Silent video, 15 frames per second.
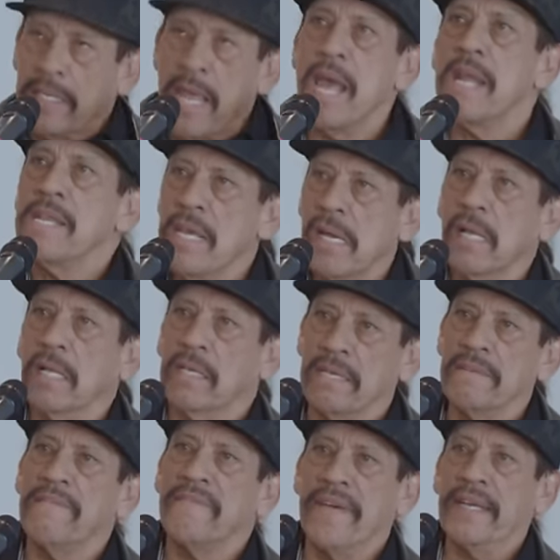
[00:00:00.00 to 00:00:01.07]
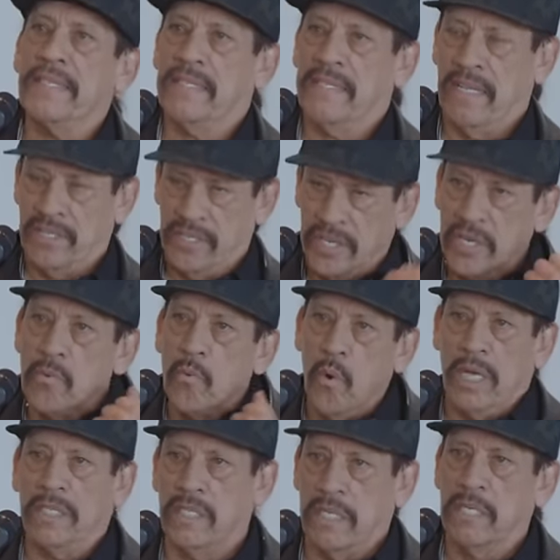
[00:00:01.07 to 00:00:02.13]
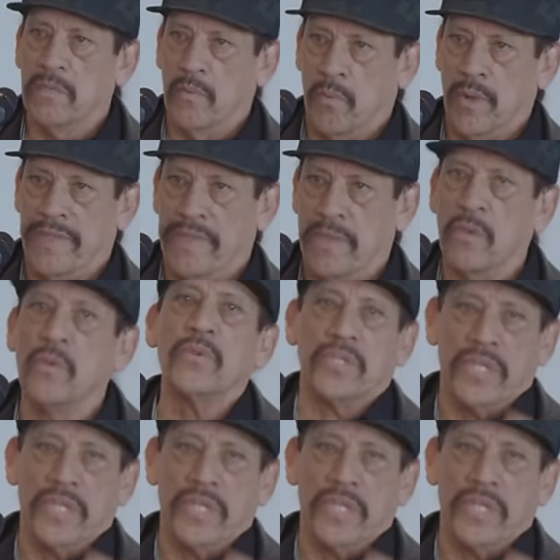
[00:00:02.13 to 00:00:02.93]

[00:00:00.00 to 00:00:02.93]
Danielle confessed that she wasn't with you.